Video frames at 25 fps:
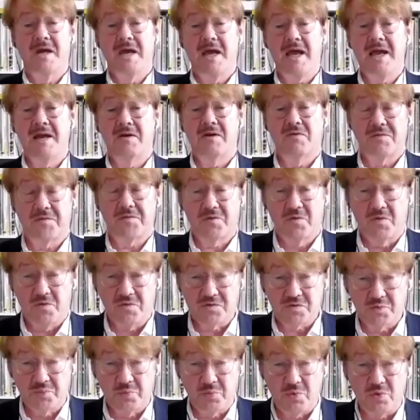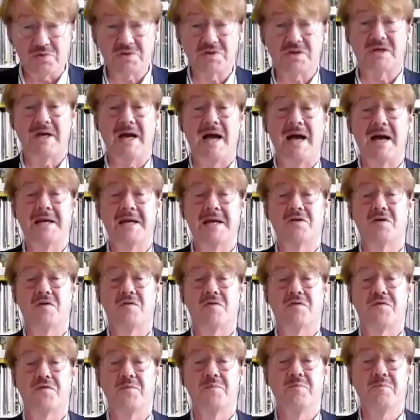And of course, what kind of
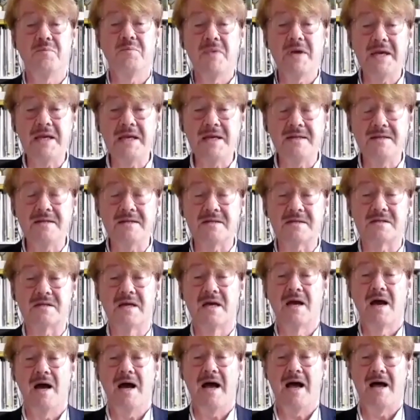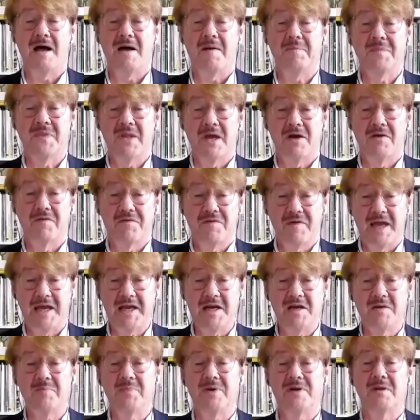means are
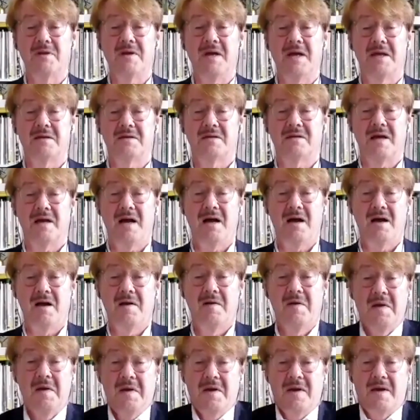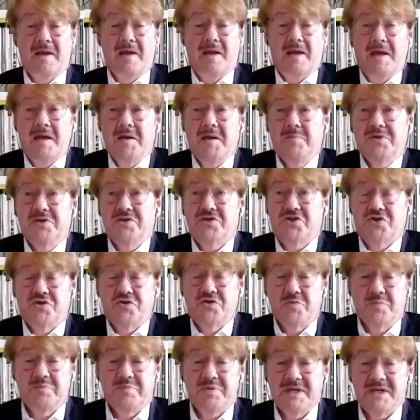available and are able to
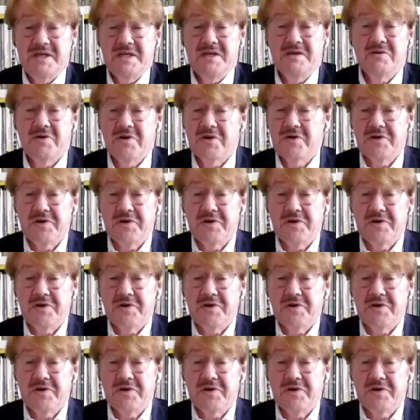be